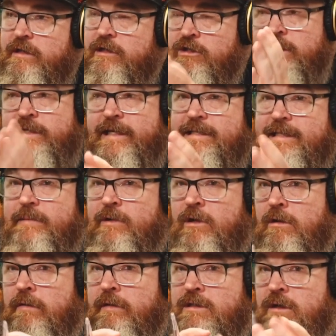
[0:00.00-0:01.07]
Because it does seem
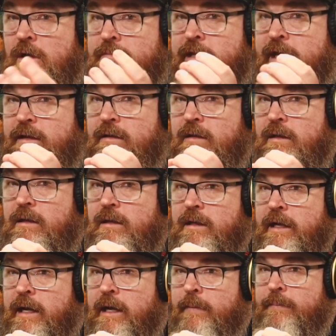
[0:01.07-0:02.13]
a lot of the time that
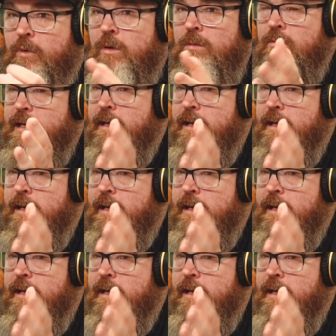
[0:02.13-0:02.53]
a, a ball